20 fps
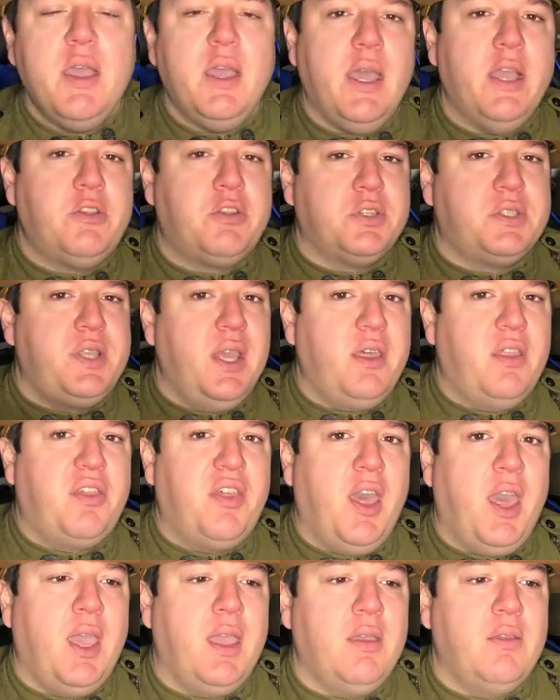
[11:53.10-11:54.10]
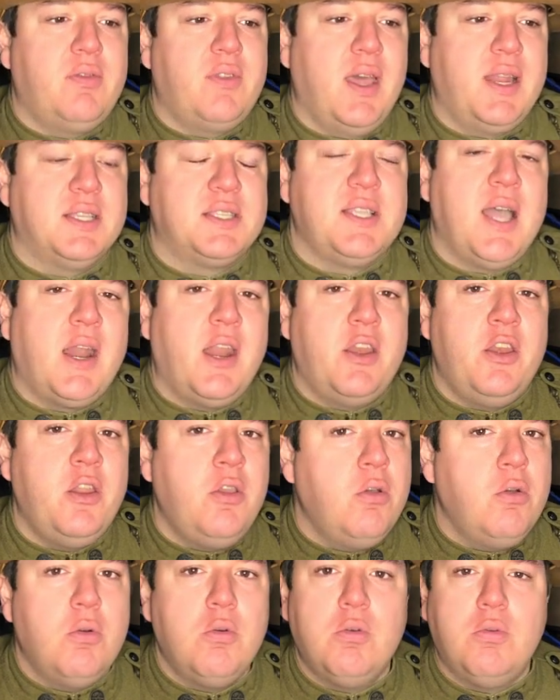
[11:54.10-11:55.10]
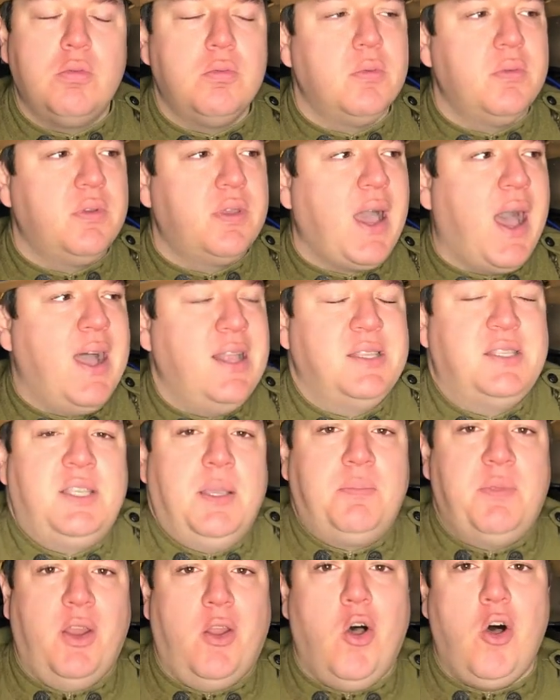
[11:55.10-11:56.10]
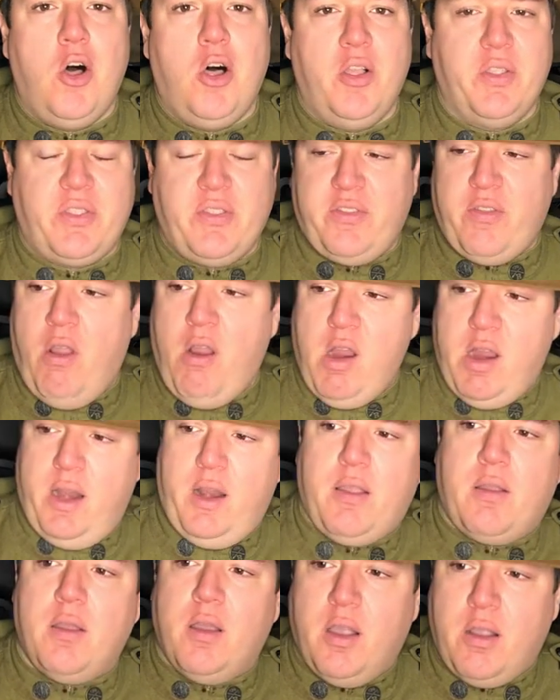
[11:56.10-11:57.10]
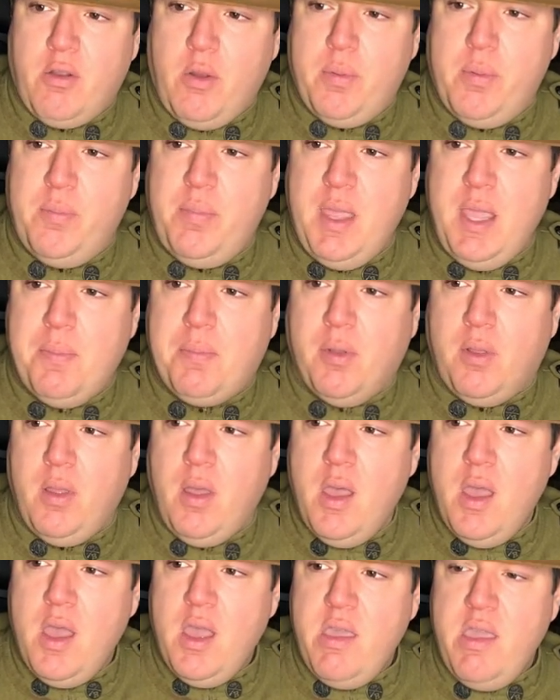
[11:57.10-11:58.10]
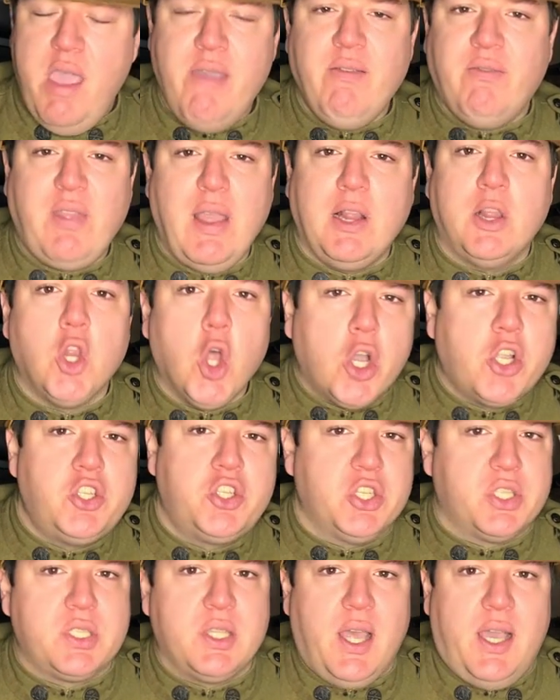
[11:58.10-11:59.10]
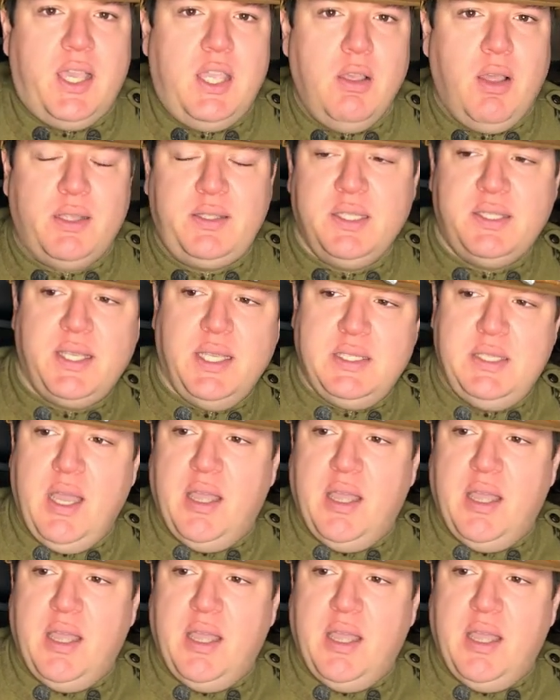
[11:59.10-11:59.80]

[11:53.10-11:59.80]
interesting thing that it's not a new concept at all to target a group of people, even if they look just like you. Like, this has